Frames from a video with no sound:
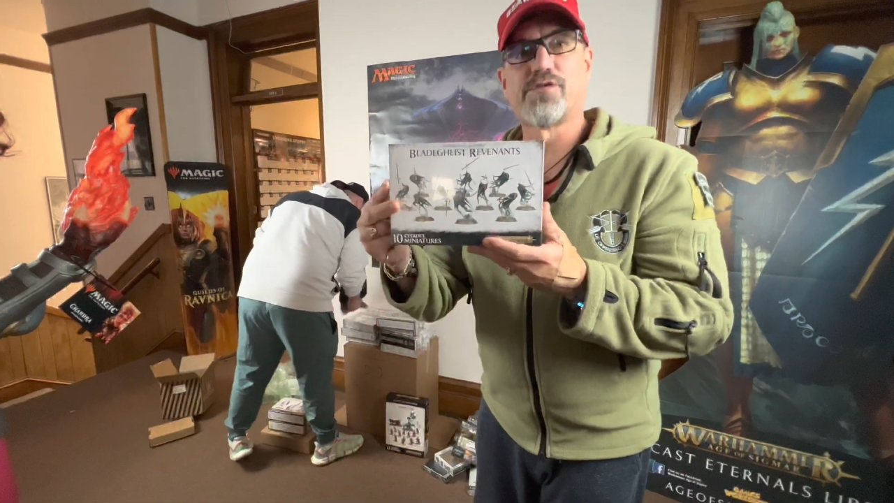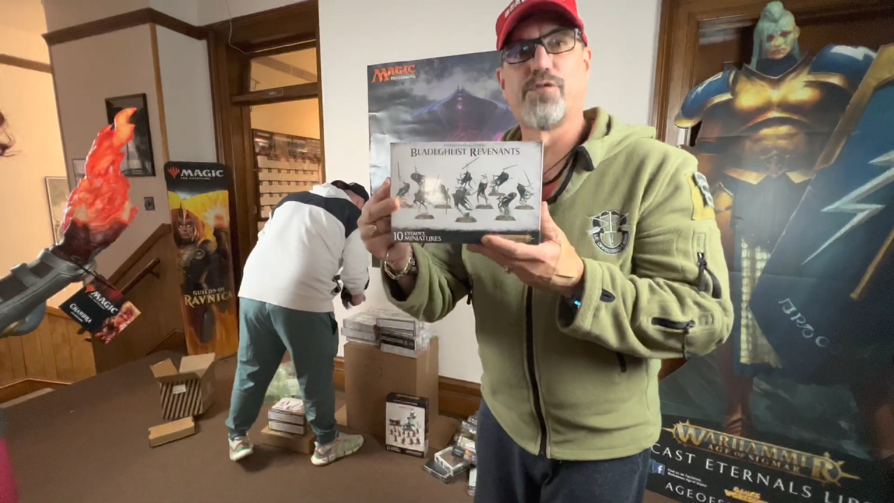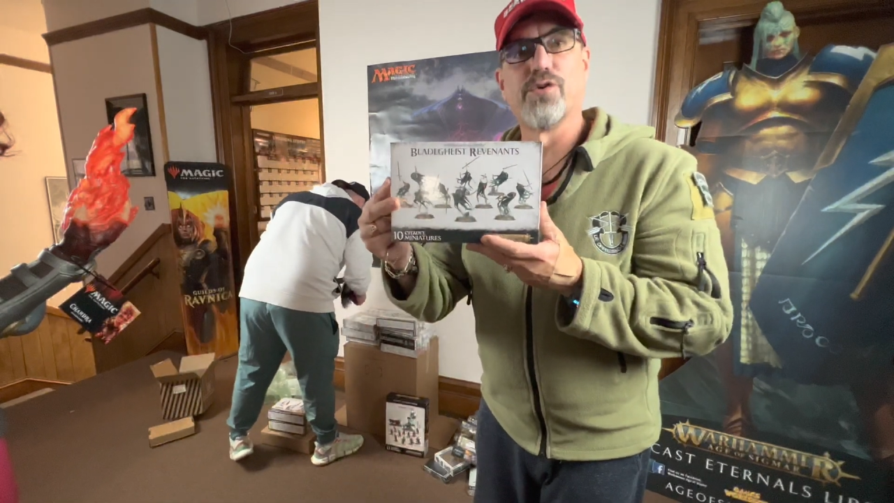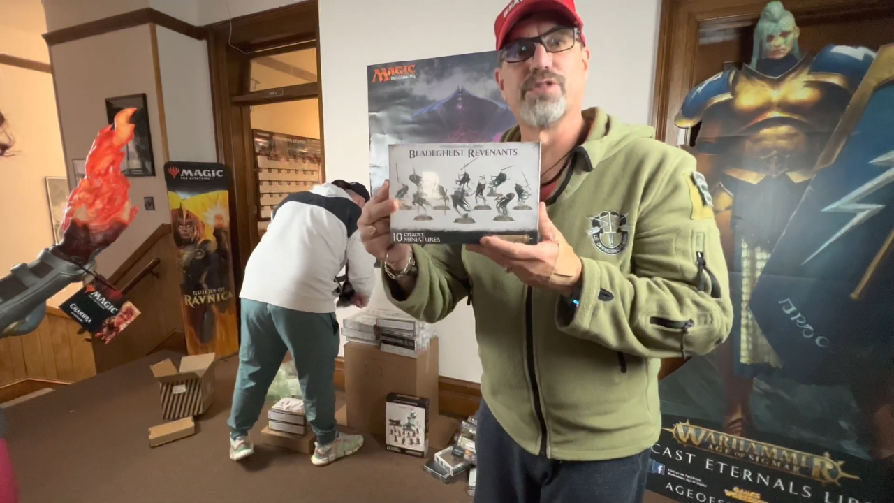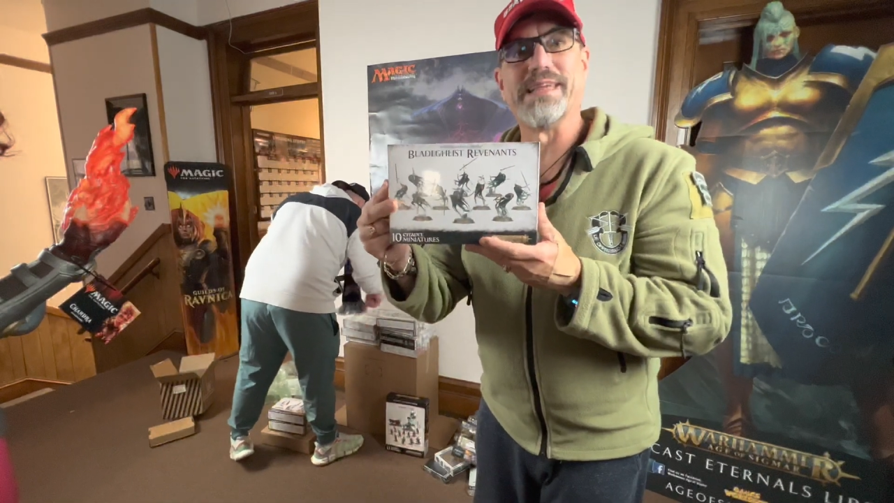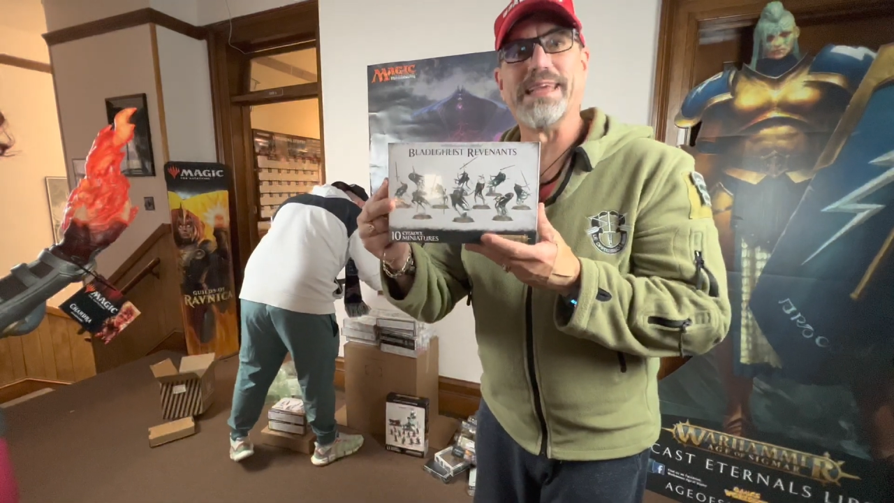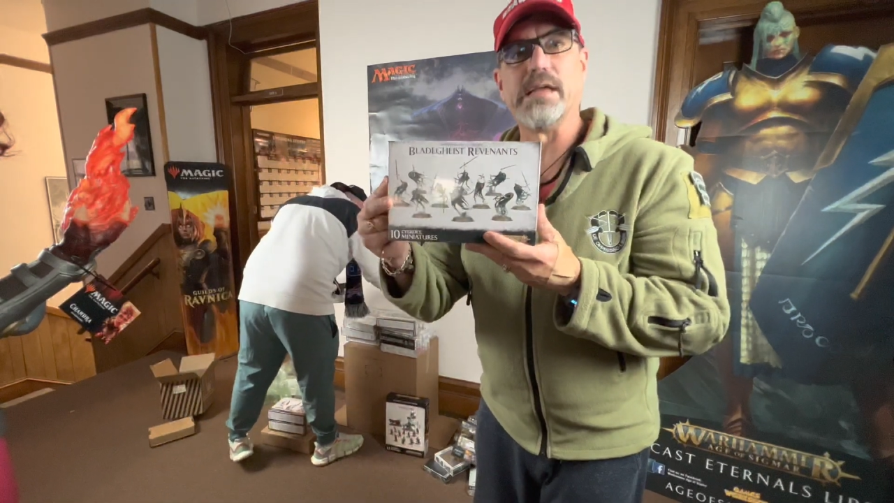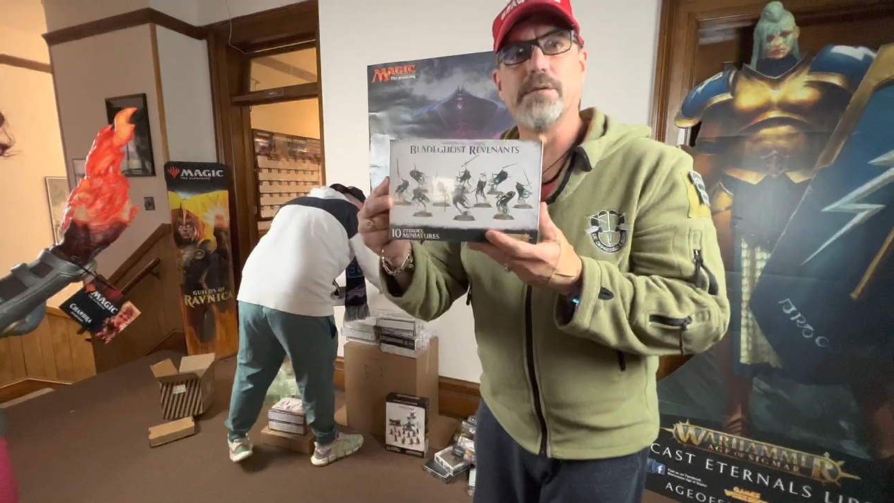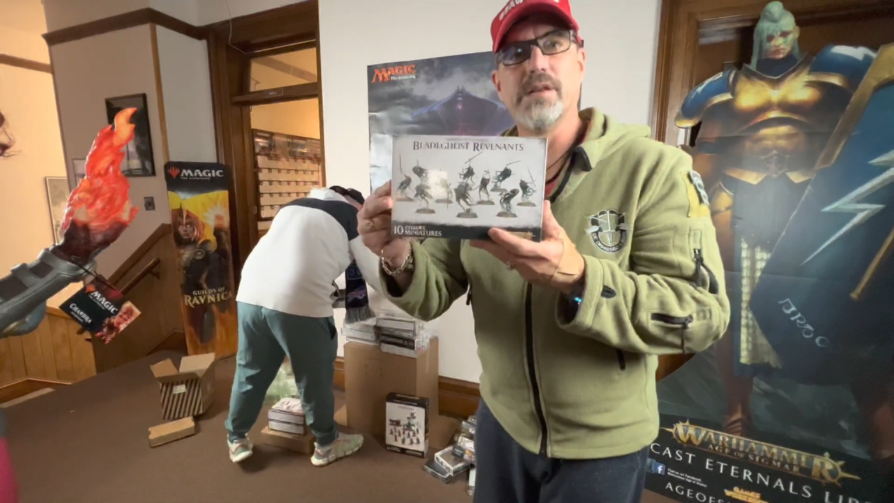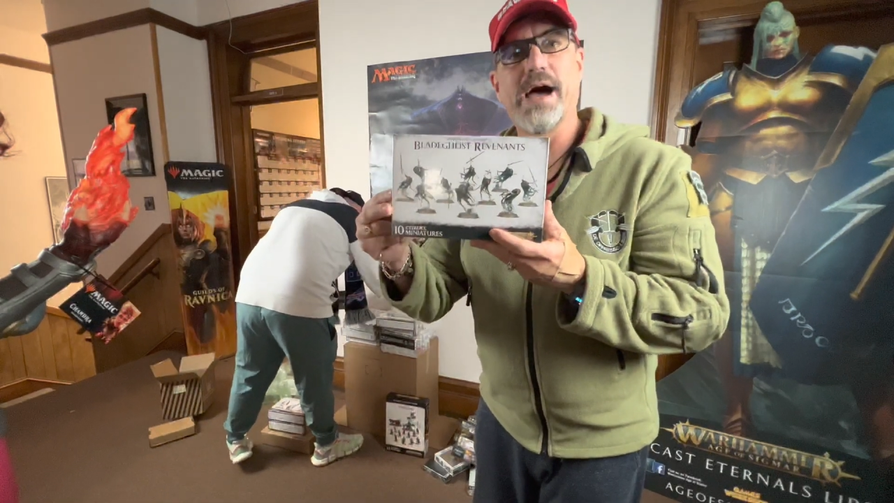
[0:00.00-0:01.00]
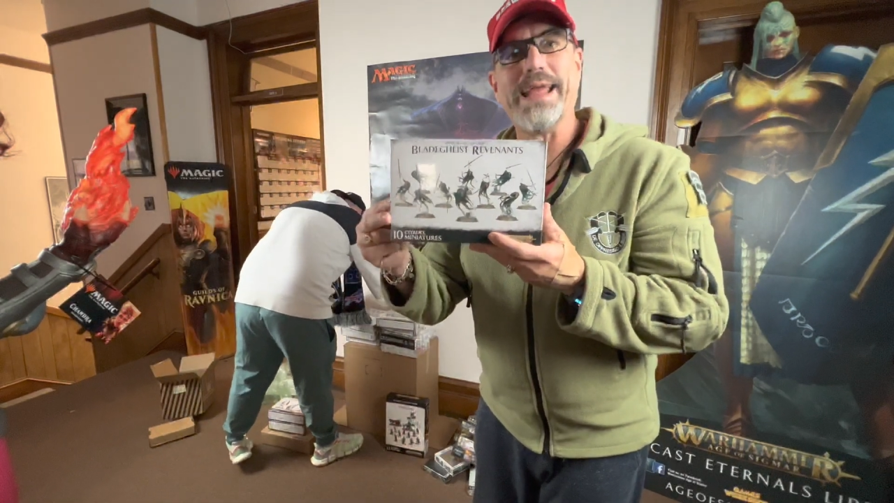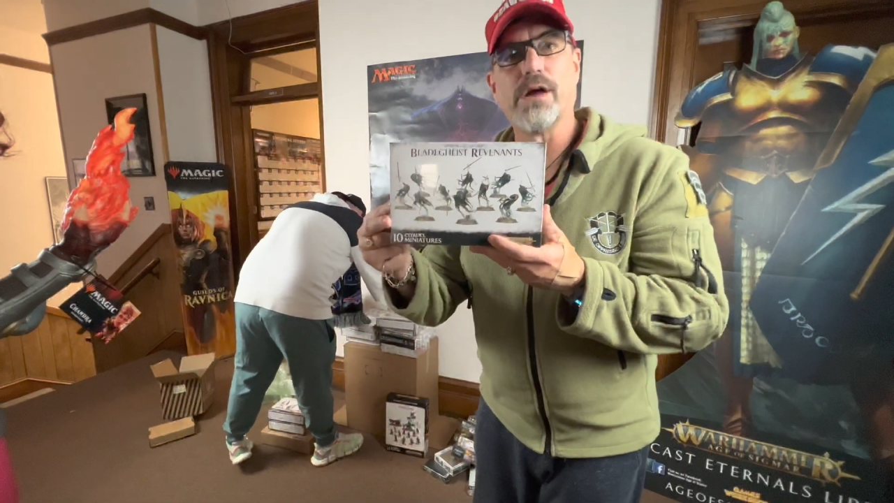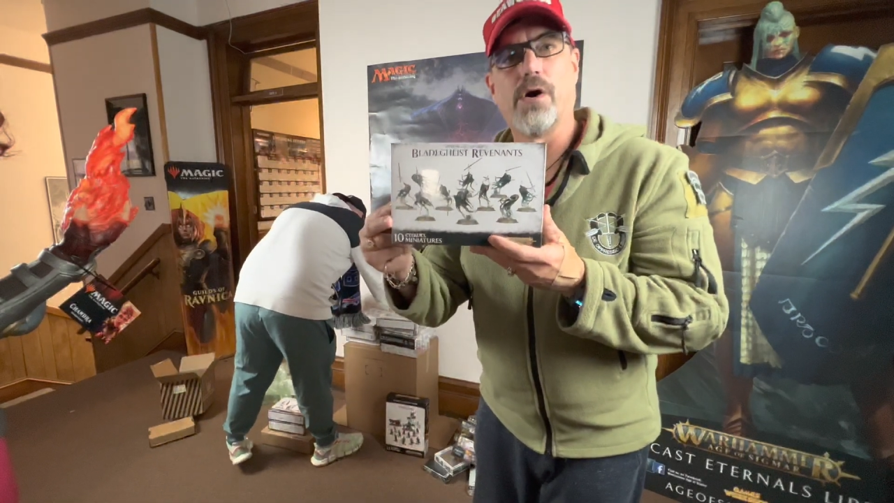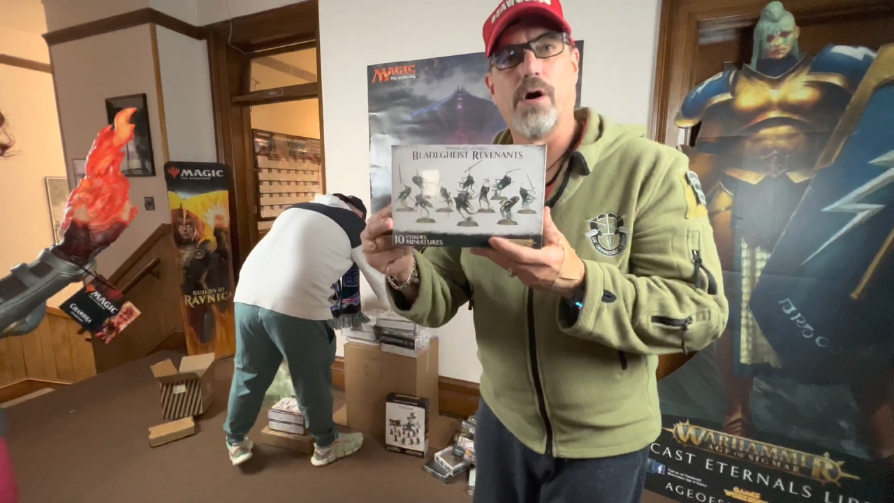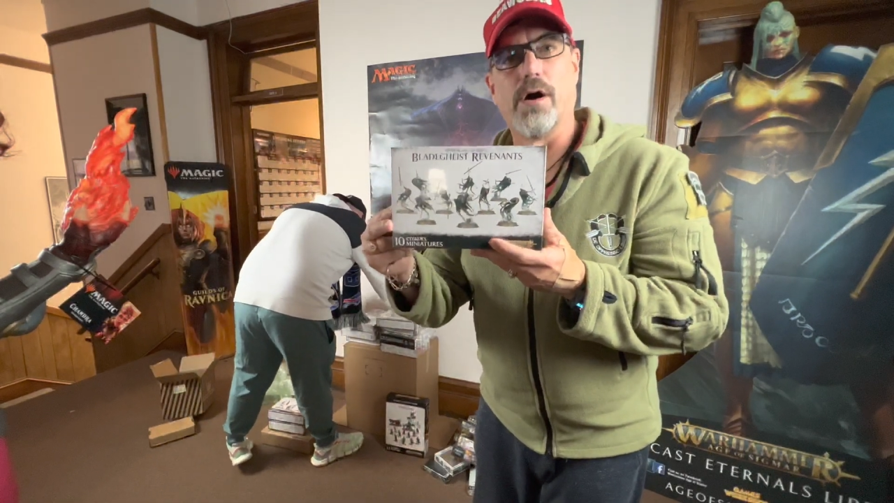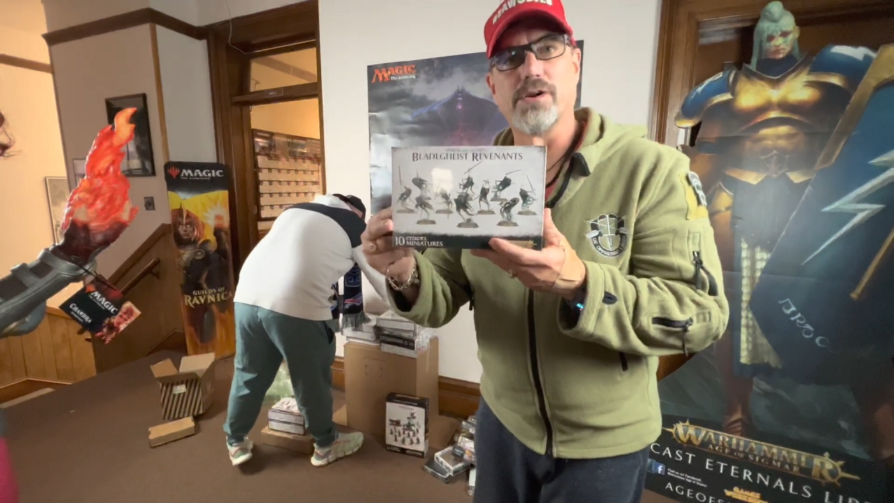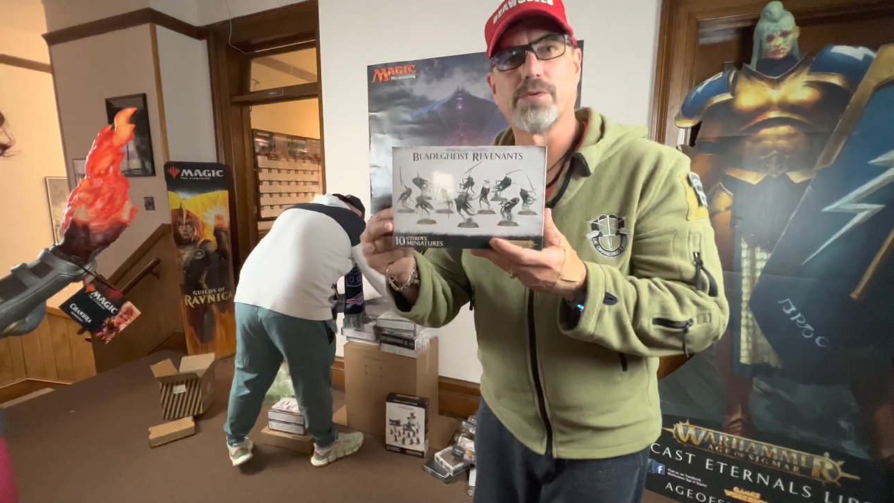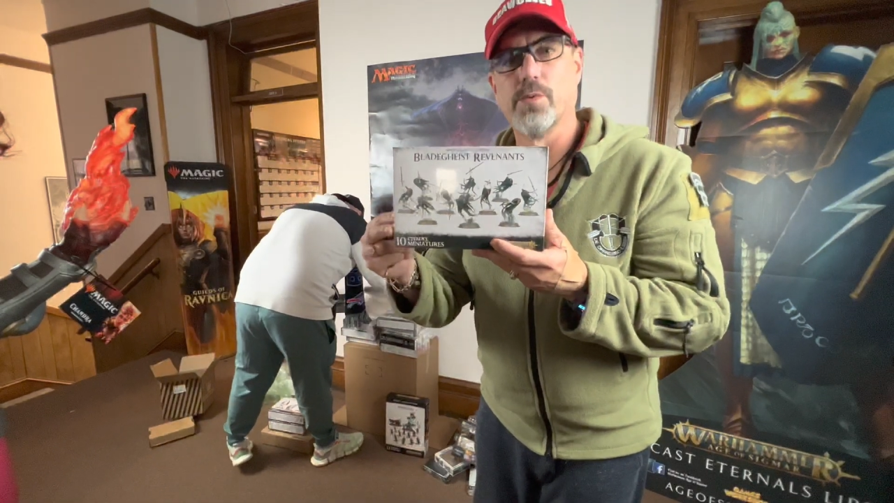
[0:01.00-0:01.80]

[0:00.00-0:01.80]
for the Night Haunt,